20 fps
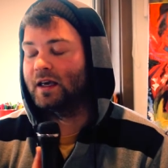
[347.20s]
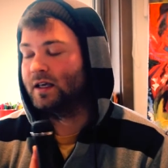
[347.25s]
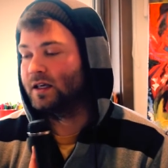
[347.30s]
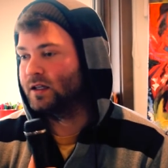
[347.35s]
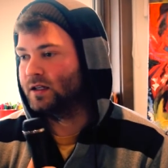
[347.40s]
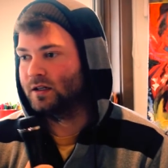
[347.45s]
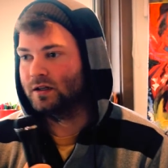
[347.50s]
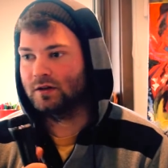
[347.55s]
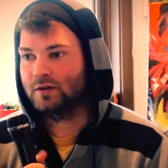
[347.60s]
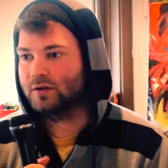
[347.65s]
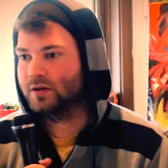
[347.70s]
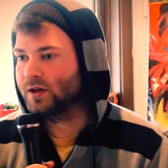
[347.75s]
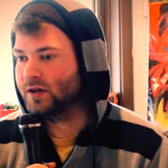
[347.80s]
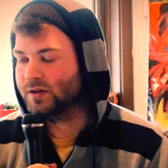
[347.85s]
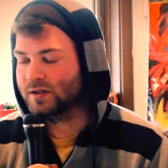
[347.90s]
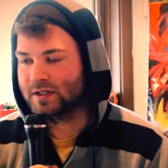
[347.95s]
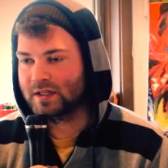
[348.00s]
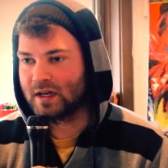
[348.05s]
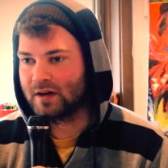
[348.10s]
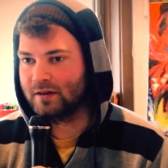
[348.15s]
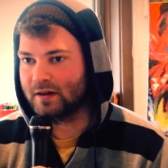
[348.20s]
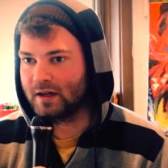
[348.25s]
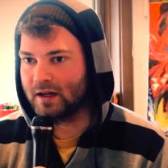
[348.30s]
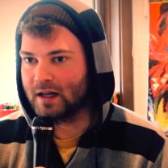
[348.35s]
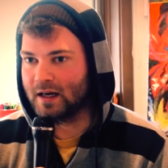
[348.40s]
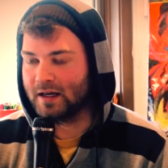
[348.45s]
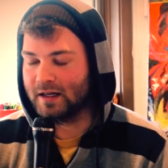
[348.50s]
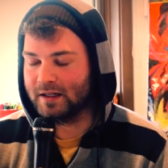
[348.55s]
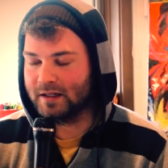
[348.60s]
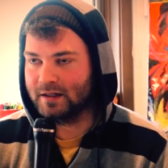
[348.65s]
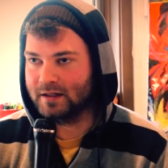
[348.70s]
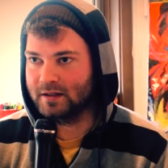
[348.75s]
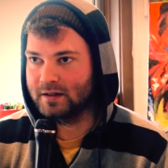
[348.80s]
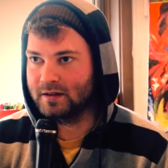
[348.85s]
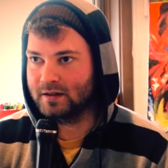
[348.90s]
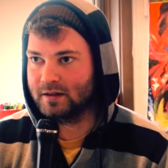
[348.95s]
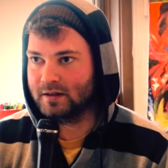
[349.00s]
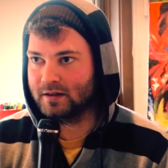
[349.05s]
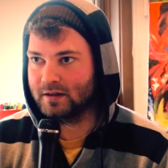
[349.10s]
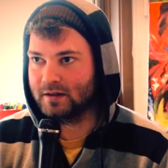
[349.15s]
And who knows, down the line
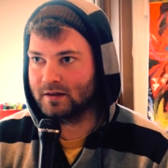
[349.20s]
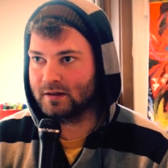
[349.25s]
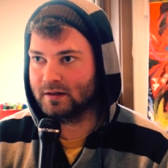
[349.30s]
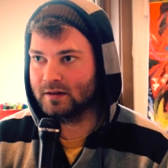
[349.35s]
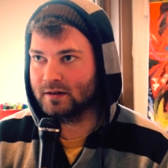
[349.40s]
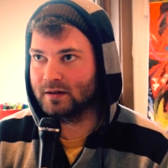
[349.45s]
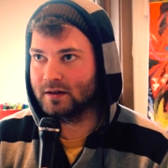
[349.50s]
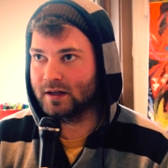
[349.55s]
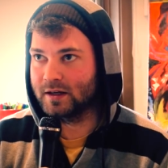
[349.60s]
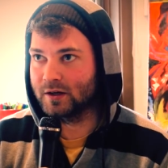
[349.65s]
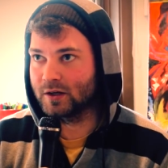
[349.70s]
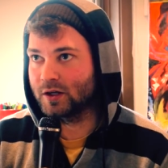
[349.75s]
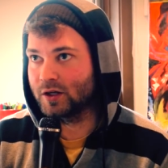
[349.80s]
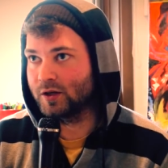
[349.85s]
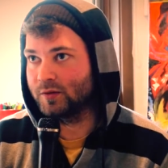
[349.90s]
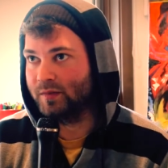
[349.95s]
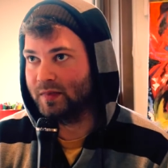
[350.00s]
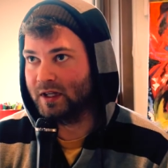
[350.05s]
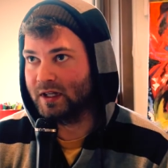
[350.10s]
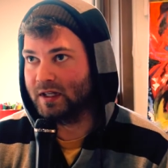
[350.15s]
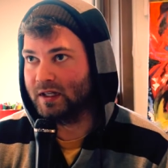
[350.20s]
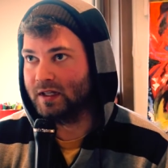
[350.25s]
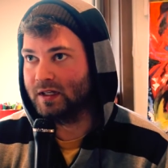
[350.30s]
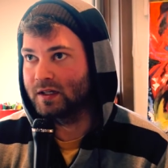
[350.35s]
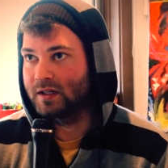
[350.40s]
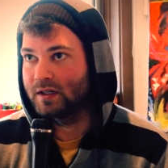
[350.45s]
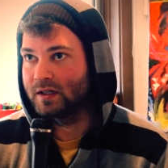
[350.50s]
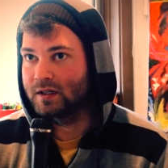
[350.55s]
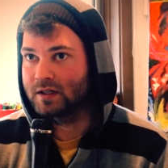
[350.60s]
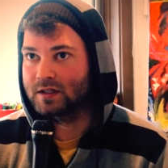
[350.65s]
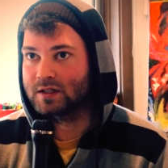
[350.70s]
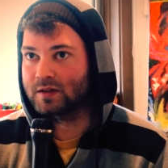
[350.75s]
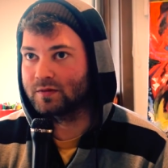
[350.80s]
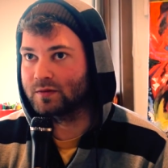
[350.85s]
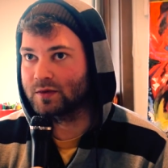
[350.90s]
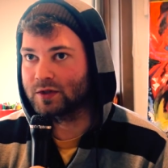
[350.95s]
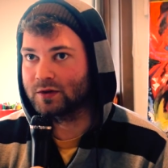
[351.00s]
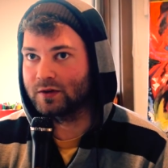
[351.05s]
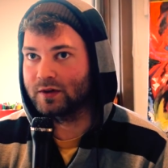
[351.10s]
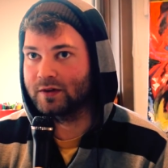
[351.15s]
there could be
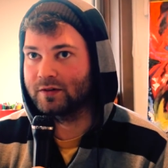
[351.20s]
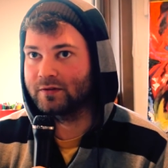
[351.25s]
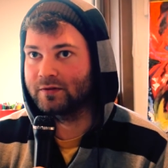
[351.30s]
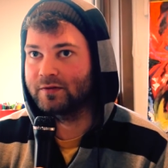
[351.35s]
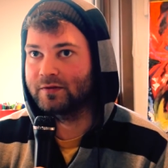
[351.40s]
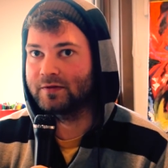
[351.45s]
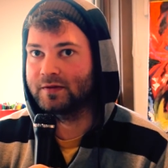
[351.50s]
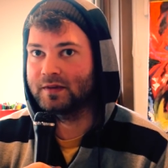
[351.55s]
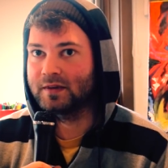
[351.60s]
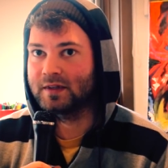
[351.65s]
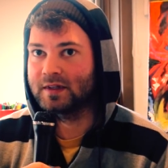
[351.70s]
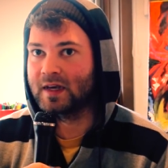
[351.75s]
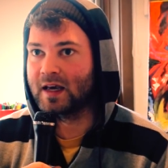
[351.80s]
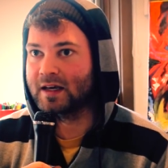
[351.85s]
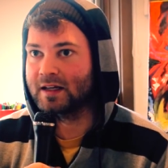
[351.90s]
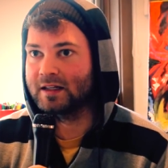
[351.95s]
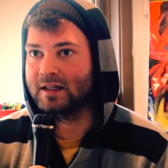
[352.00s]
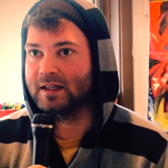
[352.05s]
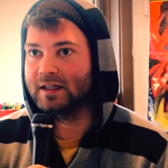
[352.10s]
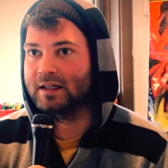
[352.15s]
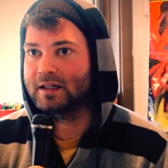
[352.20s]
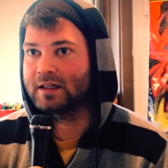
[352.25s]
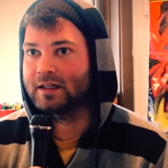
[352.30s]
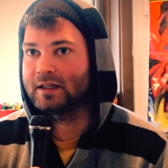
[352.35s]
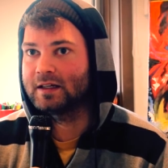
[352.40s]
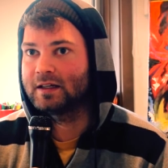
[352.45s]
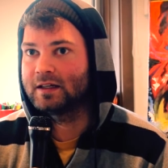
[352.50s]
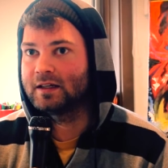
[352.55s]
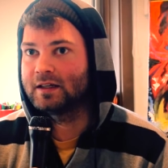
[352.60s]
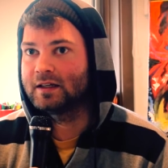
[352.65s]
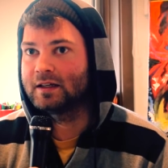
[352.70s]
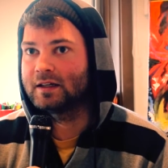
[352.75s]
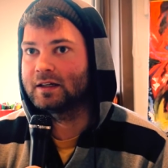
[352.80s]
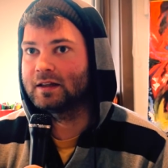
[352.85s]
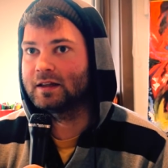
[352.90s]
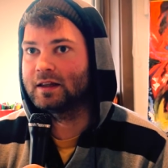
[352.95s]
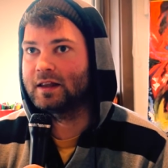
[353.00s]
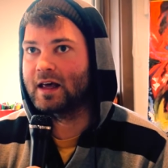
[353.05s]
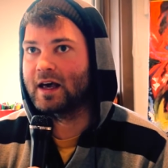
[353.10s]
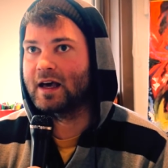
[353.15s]
some sort of technique
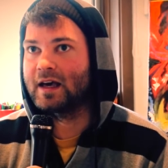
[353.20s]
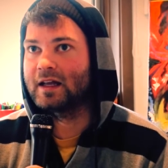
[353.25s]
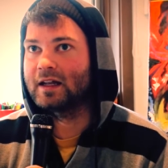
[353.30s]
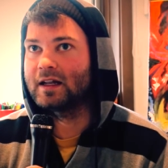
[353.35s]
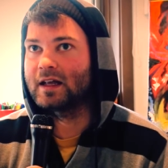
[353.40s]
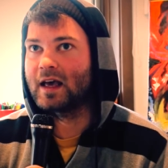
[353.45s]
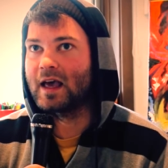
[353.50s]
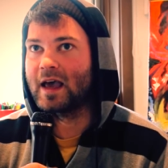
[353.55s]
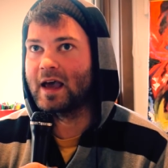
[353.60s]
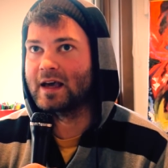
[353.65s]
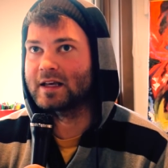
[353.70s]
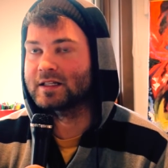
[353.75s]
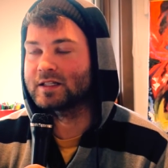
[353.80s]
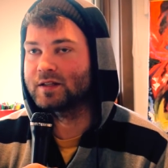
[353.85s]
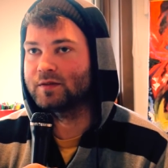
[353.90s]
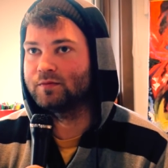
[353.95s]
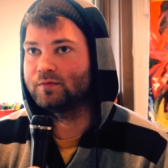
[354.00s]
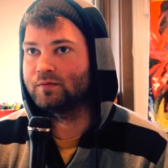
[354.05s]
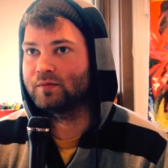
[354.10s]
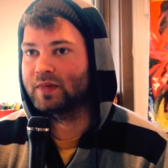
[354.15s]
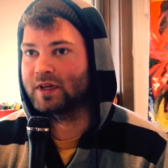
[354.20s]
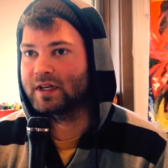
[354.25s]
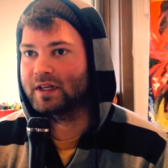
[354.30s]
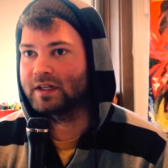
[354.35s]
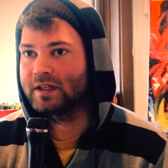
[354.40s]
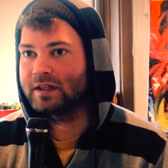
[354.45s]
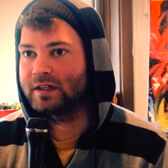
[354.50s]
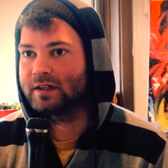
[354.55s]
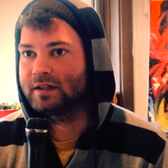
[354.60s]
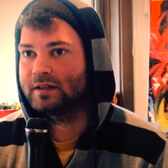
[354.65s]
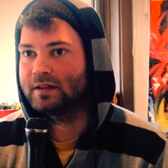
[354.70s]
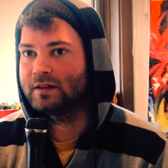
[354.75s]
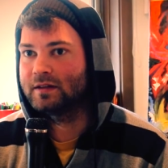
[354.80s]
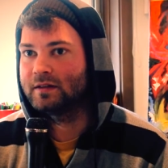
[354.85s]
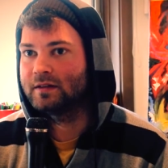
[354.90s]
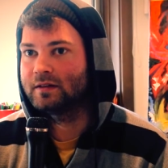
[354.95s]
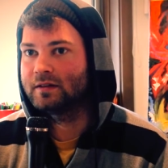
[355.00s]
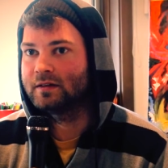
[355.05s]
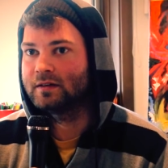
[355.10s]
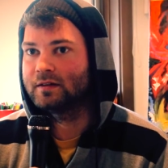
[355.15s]
that hasn't been
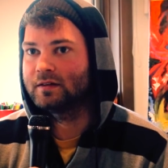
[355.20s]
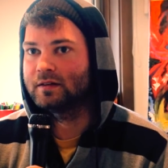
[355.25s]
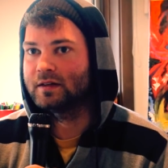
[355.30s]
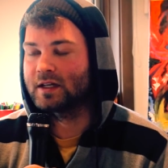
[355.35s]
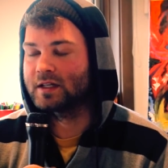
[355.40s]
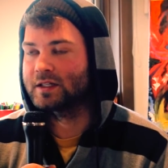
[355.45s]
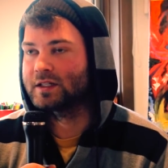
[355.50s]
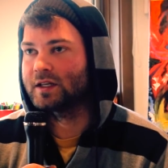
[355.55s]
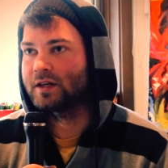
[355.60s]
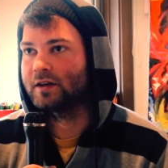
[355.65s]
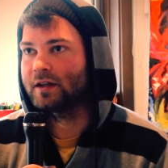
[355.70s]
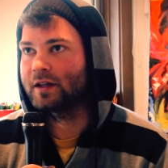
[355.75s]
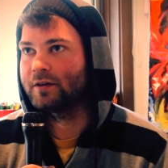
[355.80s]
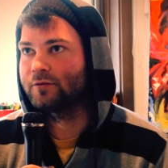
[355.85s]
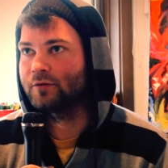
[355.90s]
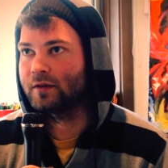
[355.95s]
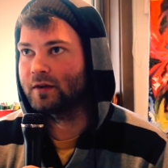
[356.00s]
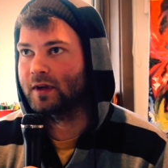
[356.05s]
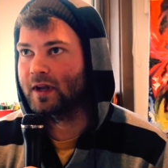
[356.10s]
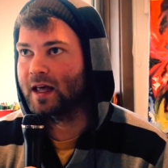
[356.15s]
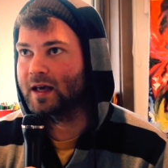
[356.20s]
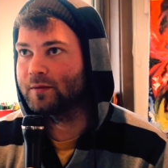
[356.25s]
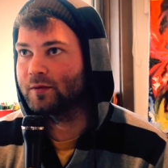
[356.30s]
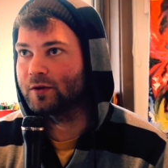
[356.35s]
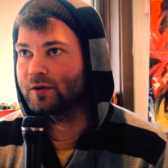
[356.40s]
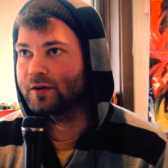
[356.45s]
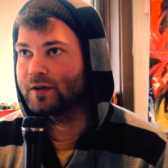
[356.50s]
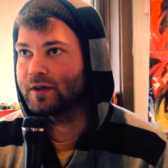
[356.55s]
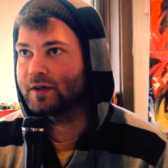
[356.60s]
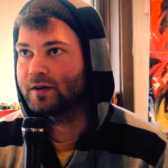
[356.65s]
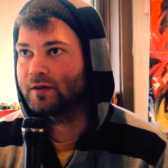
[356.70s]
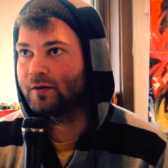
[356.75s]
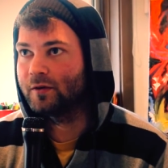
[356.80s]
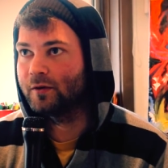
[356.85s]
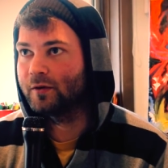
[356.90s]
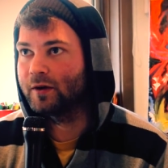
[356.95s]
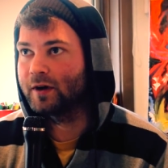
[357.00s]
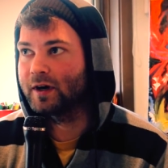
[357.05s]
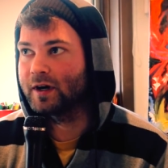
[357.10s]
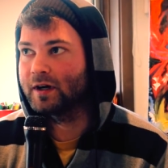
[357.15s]
necessarily labeled
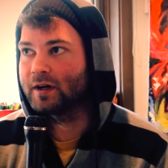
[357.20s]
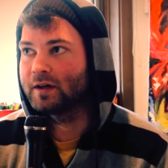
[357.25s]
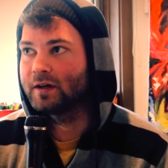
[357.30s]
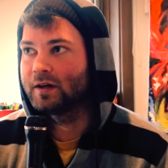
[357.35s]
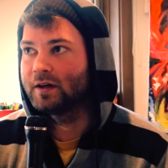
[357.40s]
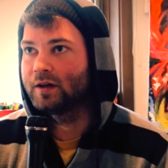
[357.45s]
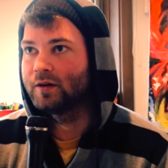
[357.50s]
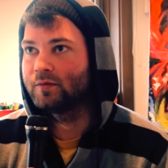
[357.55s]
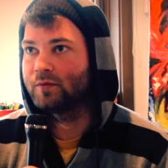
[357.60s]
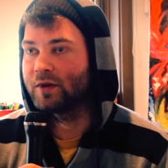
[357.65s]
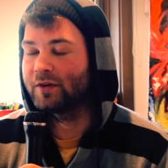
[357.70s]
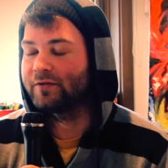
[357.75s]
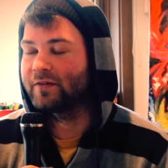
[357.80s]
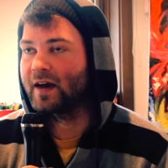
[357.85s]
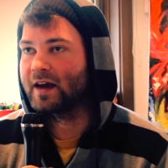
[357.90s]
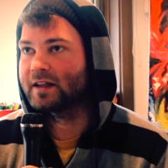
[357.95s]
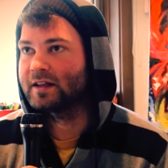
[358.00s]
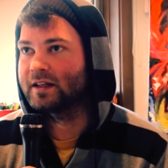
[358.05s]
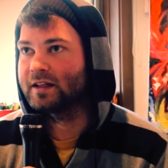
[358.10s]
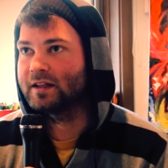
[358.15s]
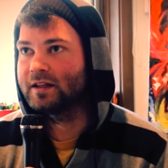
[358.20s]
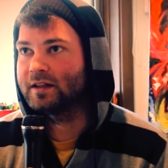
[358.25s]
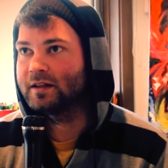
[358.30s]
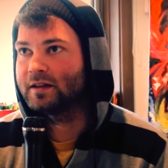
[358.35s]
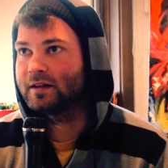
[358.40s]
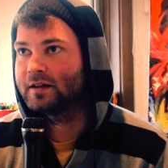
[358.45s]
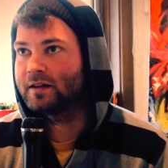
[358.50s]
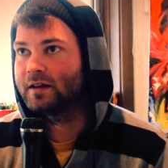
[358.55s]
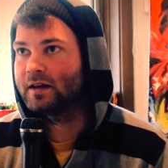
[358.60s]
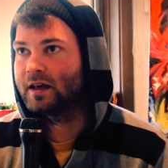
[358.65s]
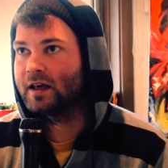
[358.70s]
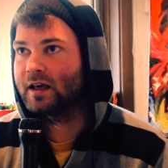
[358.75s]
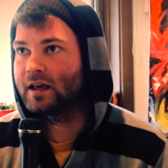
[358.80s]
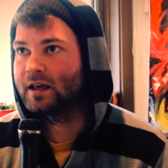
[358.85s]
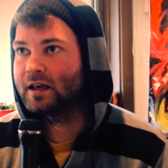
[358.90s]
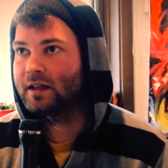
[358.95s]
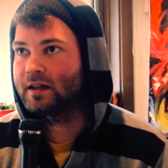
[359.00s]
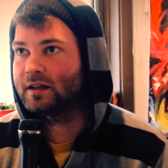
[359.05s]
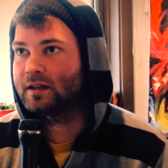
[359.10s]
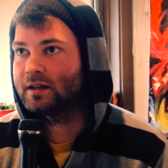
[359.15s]
or perfected,
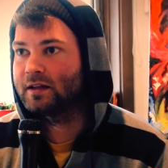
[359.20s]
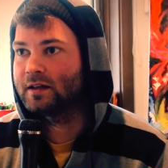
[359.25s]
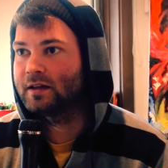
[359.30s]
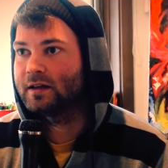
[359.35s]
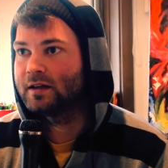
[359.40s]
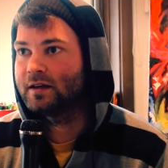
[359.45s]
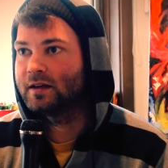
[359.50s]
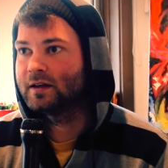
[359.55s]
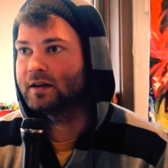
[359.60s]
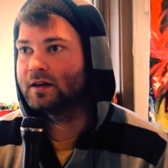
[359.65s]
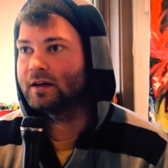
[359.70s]
and